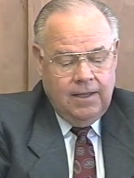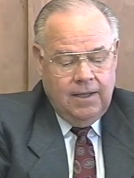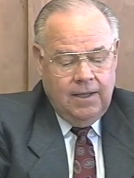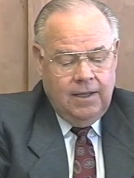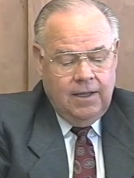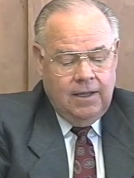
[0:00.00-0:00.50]

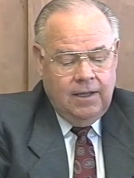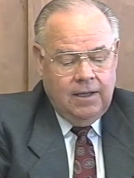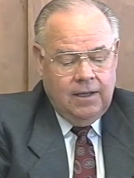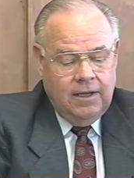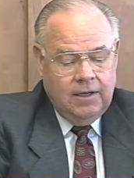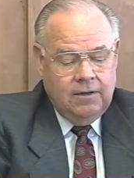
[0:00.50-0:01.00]

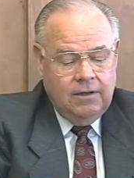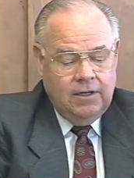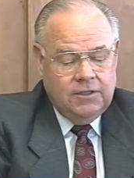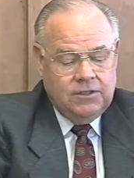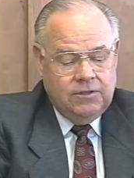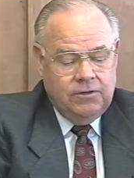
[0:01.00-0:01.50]
Uh, I
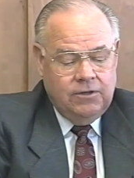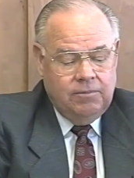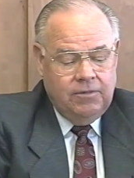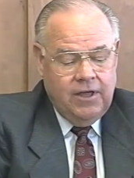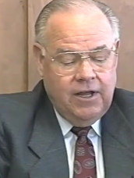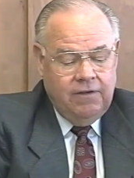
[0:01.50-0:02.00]
acknowledged to him
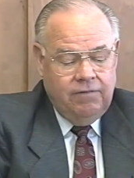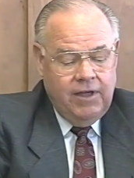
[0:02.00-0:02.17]
that if